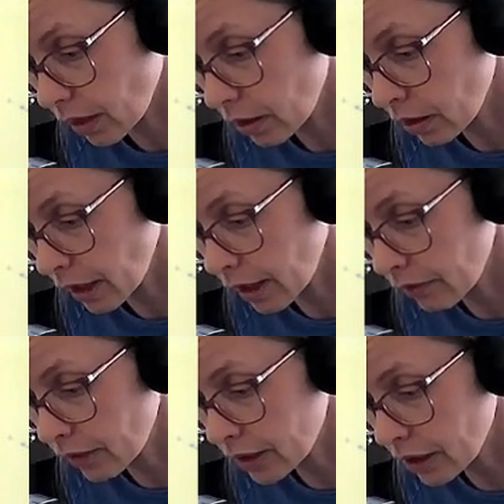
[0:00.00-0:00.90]
And if
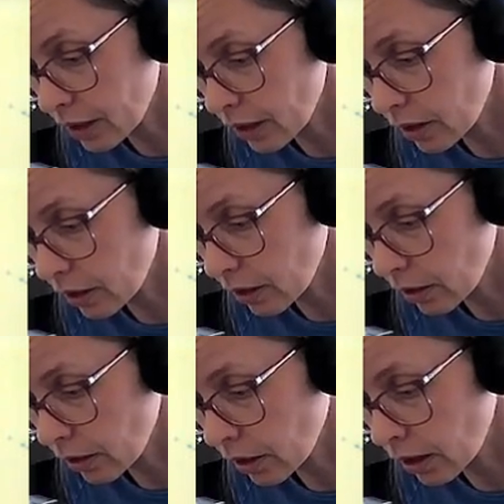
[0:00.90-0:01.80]
it doesn't
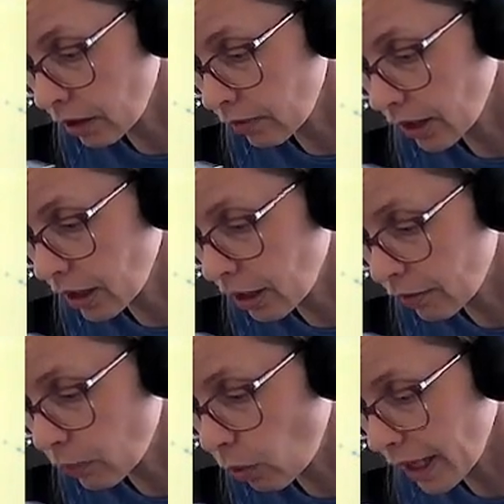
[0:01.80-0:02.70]
give enough
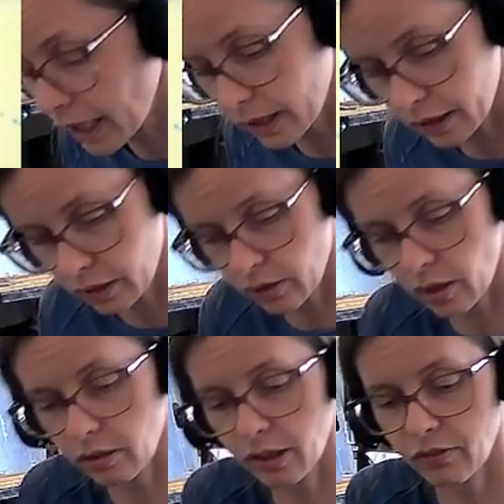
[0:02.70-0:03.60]
white, so
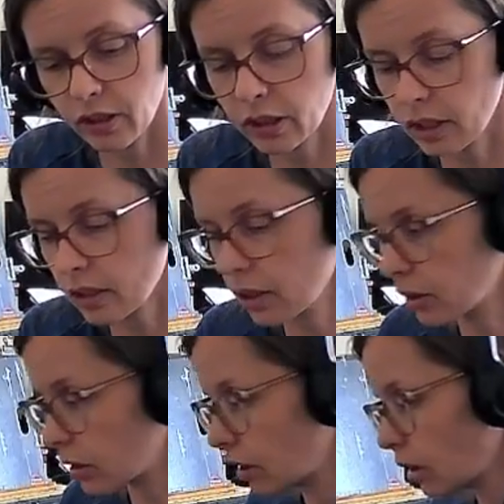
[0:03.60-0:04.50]
if it doesn't
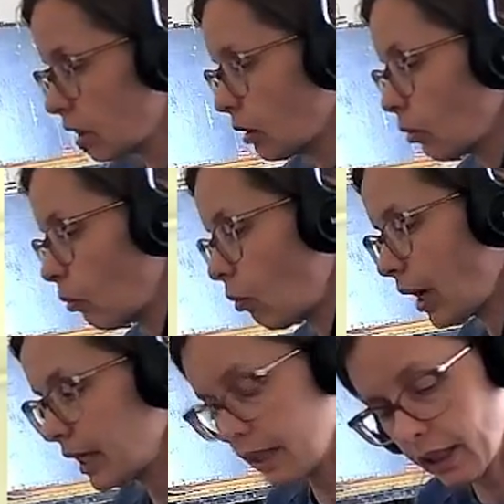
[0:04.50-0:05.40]

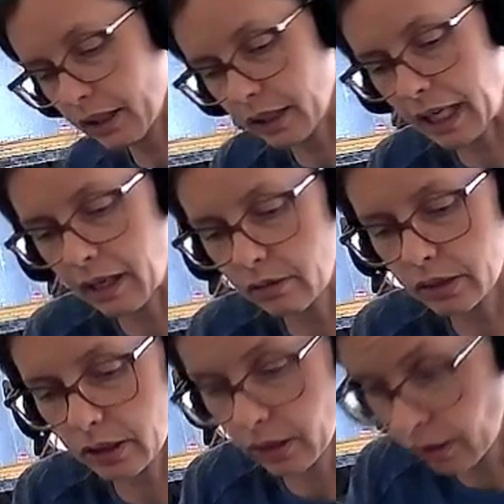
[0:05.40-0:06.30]
white it out
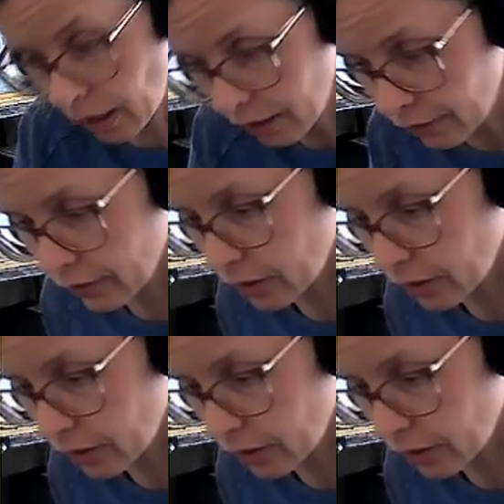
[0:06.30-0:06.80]
enough,